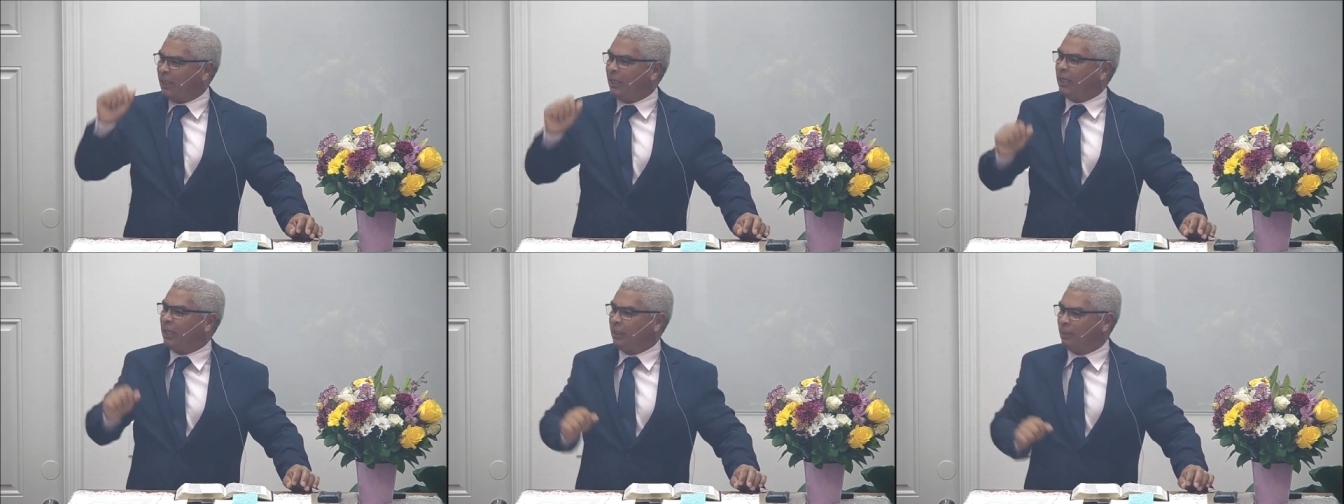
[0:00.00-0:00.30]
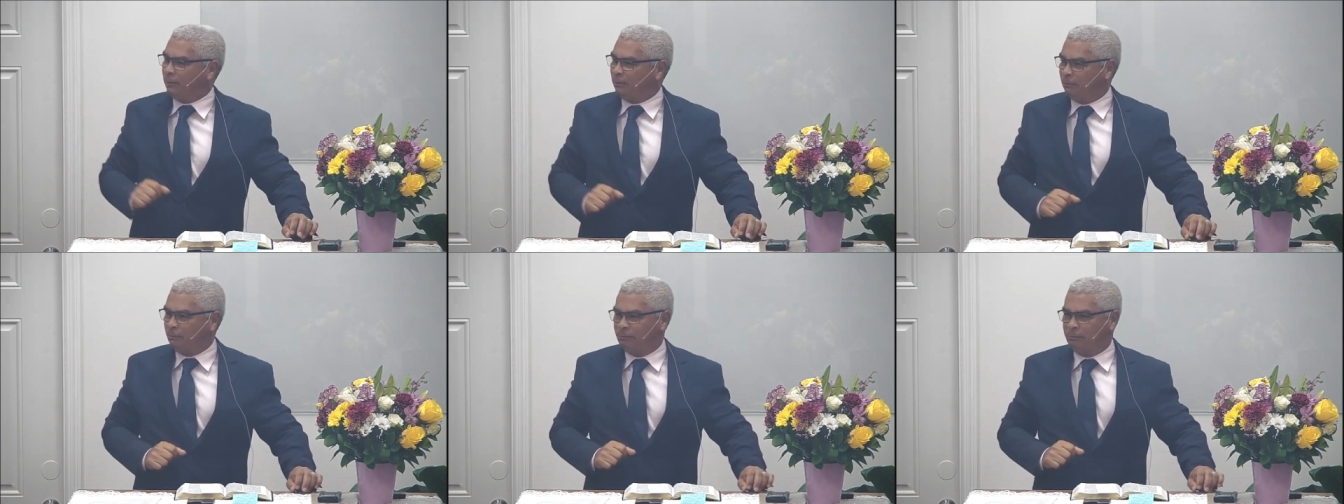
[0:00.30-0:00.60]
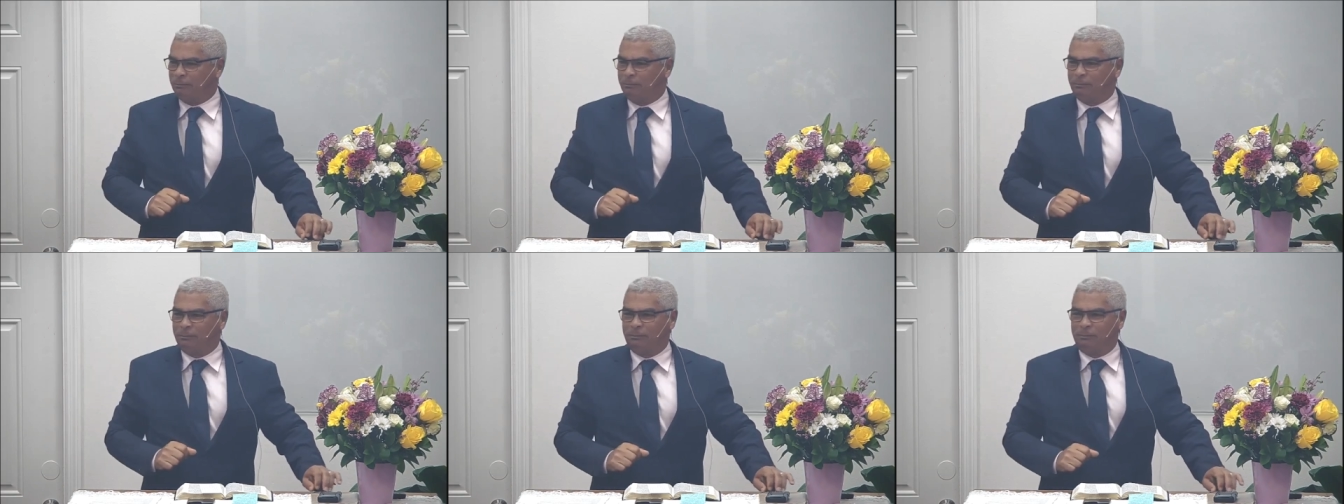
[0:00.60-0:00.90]
asked you
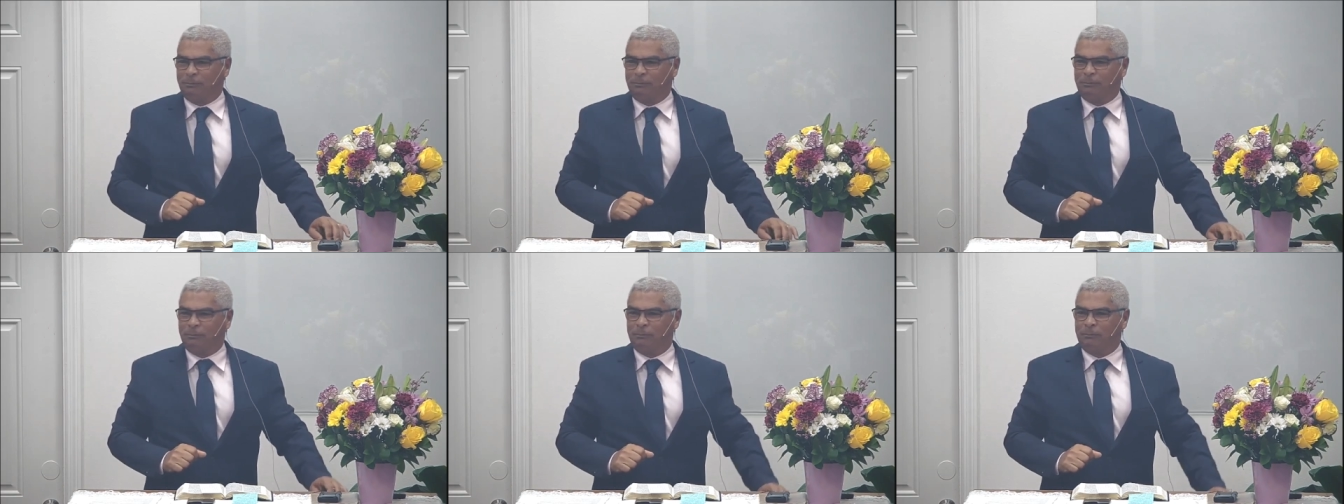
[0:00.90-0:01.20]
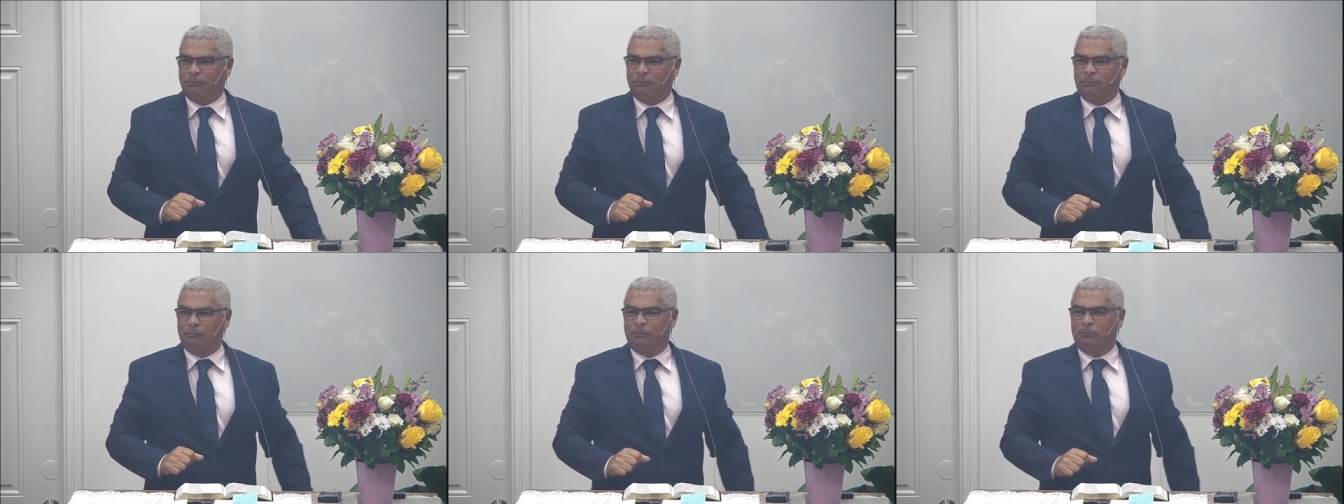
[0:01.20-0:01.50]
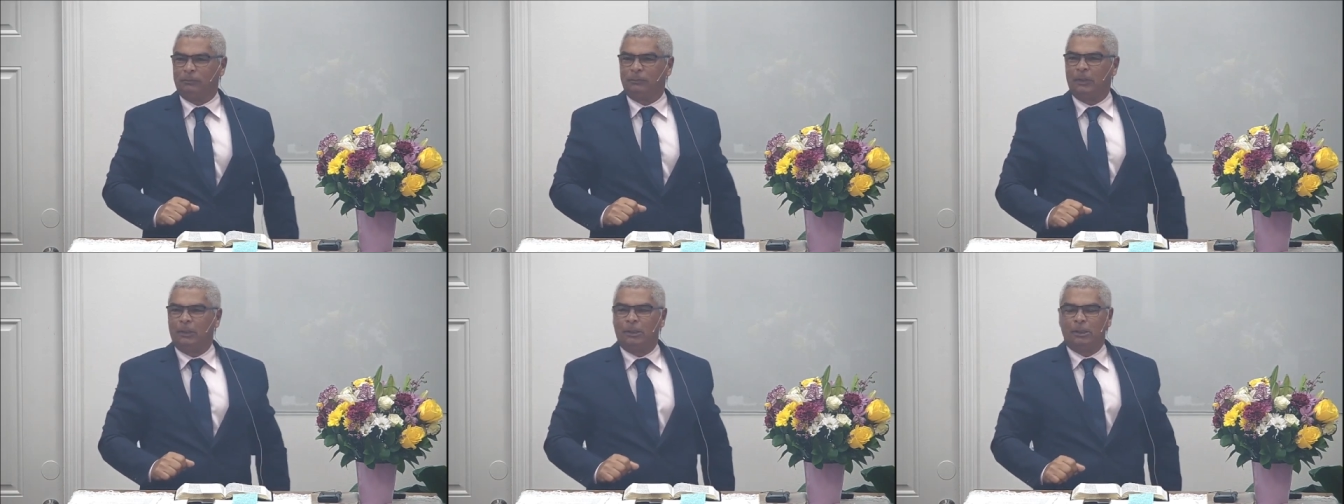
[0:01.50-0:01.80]
for something
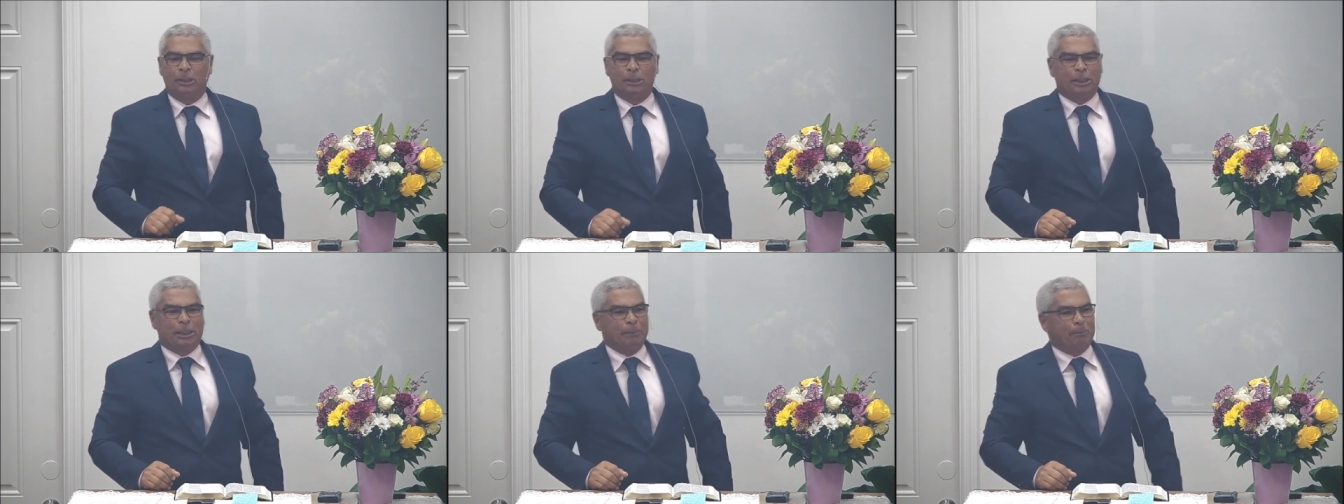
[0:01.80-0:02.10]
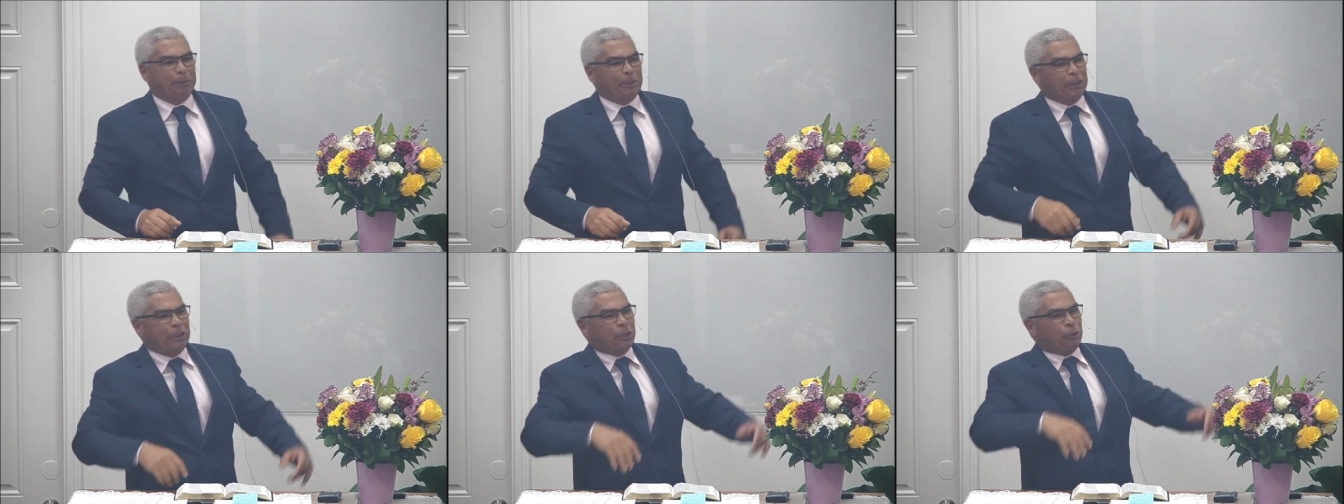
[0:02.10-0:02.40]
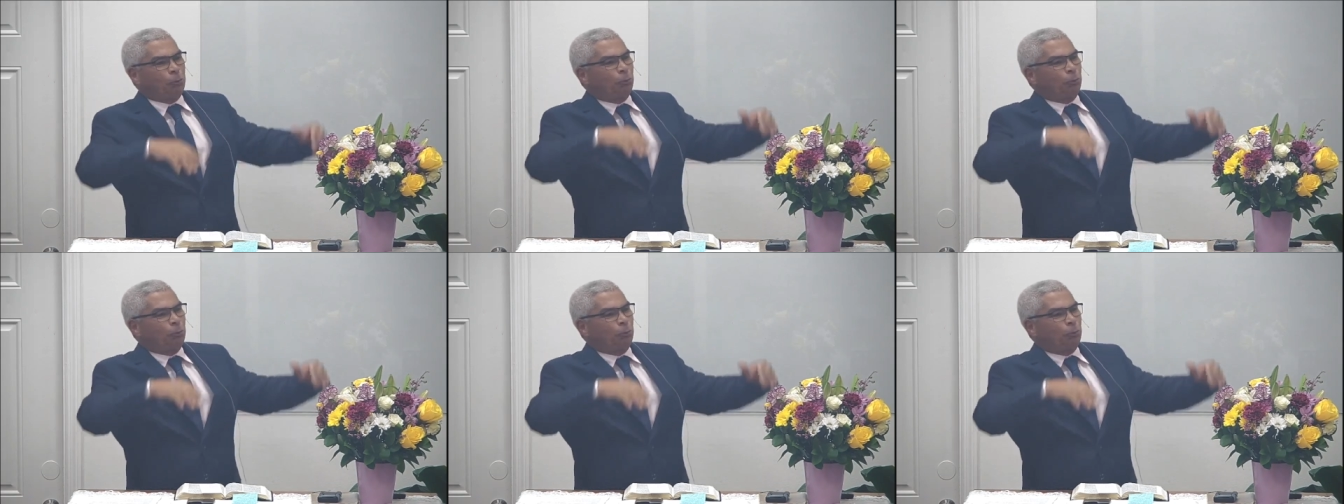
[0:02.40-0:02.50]
great, would you not